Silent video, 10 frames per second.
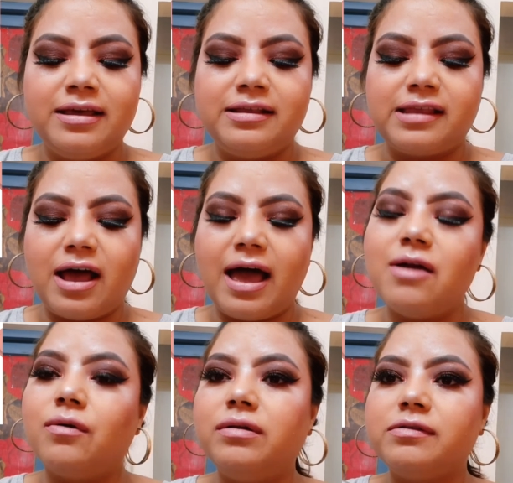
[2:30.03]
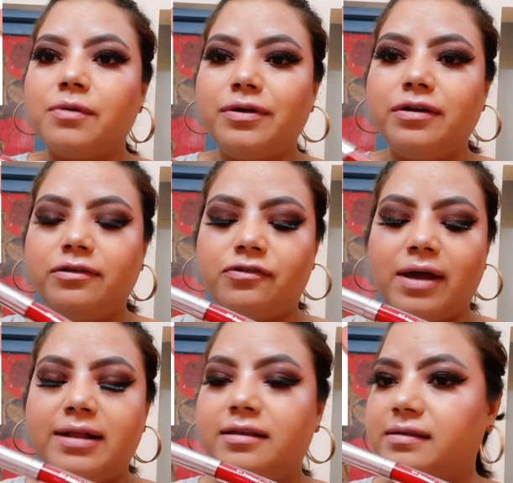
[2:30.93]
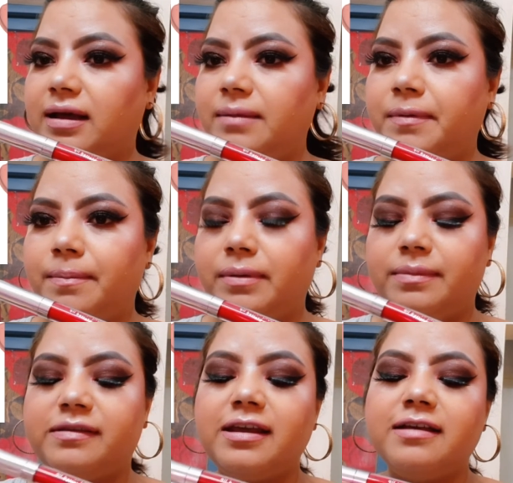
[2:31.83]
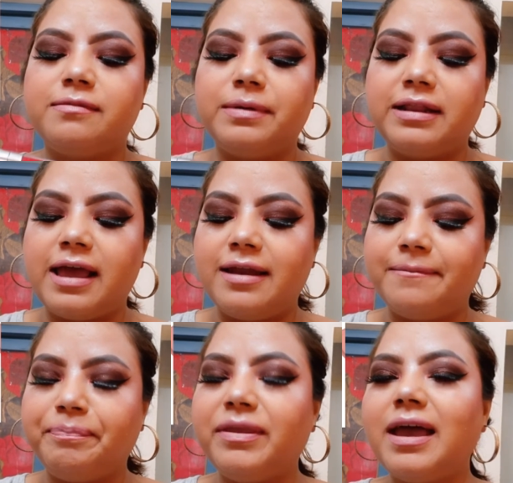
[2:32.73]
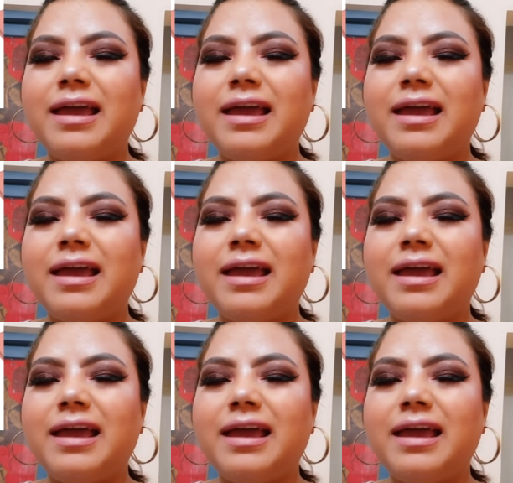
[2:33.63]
So I always wanted to try this ColourPop lipsticks, but then yeah,